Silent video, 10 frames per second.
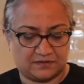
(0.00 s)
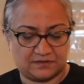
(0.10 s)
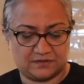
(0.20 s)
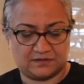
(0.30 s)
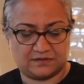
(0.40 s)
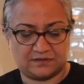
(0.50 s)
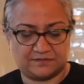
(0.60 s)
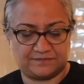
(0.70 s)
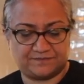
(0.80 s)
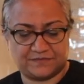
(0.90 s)

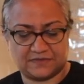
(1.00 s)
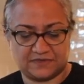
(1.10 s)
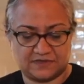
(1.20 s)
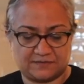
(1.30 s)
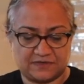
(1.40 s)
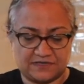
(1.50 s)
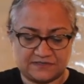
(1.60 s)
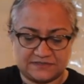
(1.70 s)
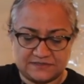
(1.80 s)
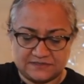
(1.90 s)
And I'm going to
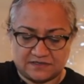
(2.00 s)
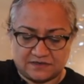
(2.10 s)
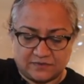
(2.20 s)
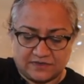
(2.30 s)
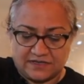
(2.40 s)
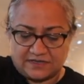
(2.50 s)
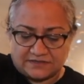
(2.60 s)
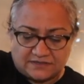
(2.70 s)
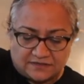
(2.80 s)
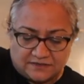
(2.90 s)
start with that.